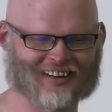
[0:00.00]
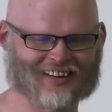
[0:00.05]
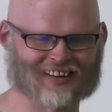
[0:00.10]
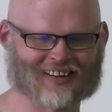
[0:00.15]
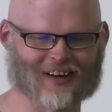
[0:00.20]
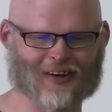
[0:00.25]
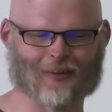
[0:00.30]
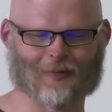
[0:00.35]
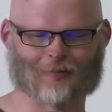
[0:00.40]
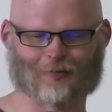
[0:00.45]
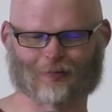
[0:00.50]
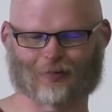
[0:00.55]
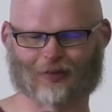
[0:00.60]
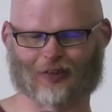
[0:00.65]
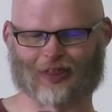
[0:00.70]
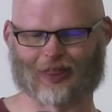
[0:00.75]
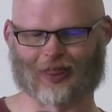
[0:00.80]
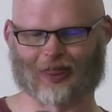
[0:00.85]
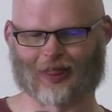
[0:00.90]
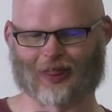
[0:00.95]
So
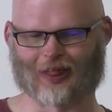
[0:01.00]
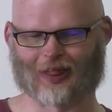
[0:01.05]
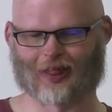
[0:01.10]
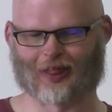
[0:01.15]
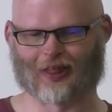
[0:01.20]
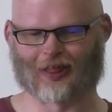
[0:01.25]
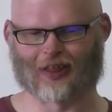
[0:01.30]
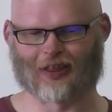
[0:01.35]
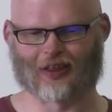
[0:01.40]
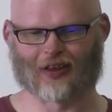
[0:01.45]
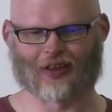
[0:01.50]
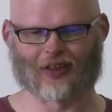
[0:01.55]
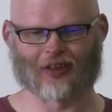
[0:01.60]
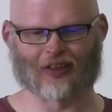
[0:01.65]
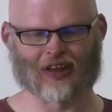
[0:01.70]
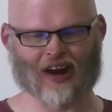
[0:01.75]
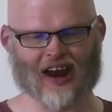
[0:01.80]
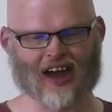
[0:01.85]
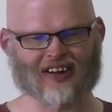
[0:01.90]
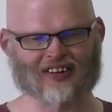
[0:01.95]

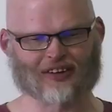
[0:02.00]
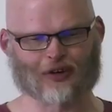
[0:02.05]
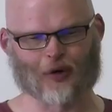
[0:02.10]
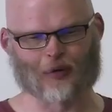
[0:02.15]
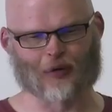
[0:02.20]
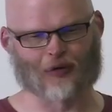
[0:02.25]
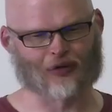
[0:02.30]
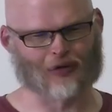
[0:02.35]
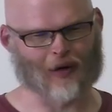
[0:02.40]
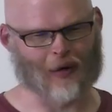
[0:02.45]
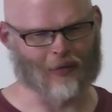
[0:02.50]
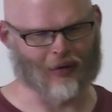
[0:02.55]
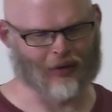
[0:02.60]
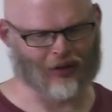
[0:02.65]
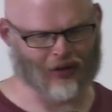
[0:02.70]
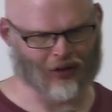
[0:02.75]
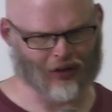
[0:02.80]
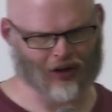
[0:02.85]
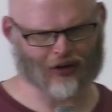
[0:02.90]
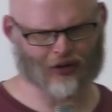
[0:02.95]
the next group of
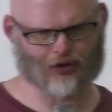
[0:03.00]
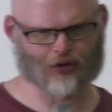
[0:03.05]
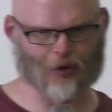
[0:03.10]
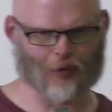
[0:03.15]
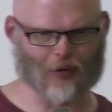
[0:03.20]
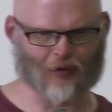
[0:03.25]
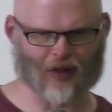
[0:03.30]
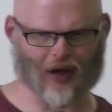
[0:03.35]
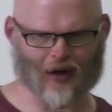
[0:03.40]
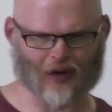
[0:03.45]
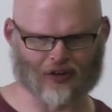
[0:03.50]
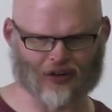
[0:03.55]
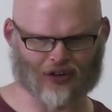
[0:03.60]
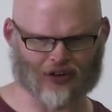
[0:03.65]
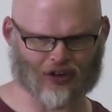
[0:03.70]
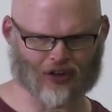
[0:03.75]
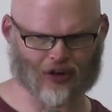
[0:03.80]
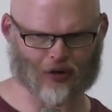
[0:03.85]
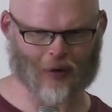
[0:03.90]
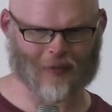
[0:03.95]
languages
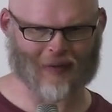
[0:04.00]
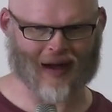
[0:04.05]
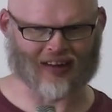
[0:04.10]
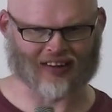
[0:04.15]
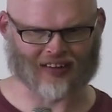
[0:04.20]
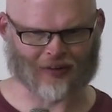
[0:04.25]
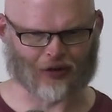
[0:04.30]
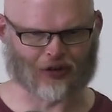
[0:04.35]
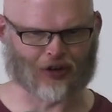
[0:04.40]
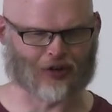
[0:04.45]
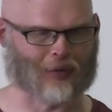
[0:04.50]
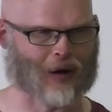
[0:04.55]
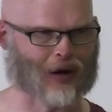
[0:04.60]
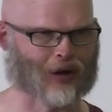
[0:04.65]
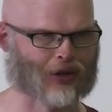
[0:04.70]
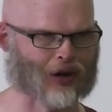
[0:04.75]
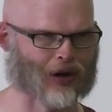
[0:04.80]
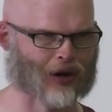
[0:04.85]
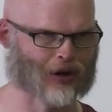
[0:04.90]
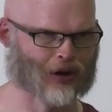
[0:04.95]
is the Romance, which is my
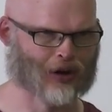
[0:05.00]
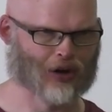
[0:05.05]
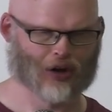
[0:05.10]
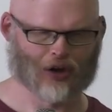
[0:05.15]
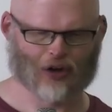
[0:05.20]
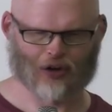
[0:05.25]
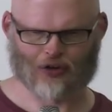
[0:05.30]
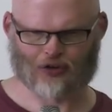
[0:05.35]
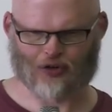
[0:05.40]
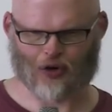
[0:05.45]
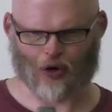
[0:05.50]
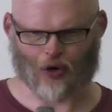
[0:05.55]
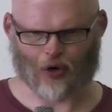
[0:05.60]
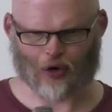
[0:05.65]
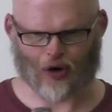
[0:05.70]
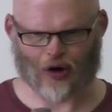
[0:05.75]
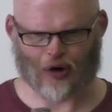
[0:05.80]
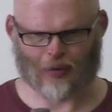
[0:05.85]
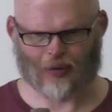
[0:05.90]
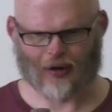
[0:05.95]
other strong
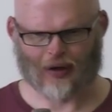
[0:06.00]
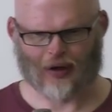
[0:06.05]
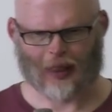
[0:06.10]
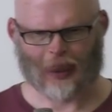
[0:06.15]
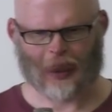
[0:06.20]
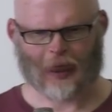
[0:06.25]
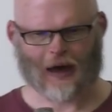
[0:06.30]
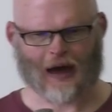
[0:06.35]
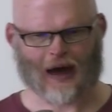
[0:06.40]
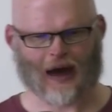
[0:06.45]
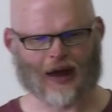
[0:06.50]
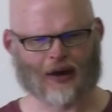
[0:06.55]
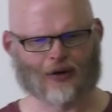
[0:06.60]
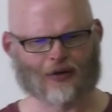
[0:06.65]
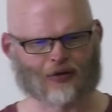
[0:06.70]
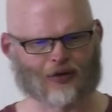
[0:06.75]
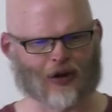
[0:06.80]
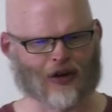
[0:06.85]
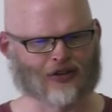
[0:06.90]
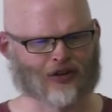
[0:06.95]
group, and
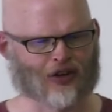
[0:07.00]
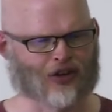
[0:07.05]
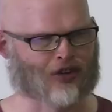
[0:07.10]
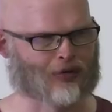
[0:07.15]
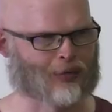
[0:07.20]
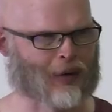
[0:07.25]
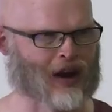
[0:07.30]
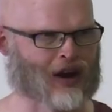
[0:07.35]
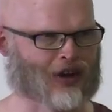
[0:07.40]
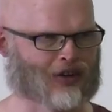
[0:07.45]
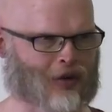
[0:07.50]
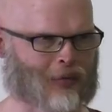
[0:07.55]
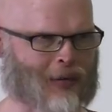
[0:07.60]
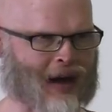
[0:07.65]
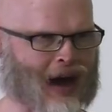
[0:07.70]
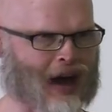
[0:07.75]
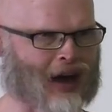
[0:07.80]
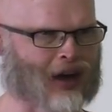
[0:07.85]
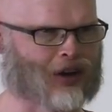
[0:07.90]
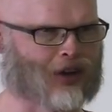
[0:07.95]
French and Spanish are my
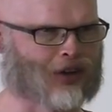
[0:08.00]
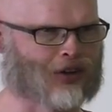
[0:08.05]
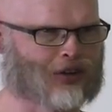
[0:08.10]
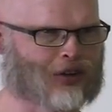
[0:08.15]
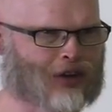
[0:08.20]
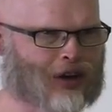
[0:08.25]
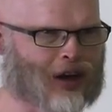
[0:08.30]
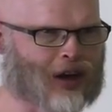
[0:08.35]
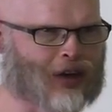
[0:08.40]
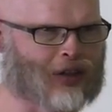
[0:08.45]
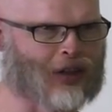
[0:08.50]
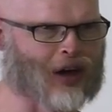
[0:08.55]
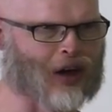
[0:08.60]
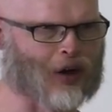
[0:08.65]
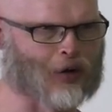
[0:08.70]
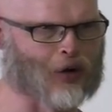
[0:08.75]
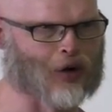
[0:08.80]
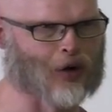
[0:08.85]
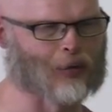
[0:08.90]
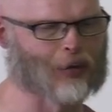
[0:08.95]
anchors in that
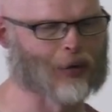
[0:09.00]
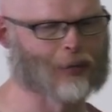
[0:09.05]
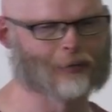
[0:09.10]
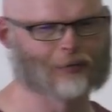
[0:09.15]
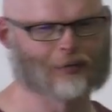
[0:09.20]
group.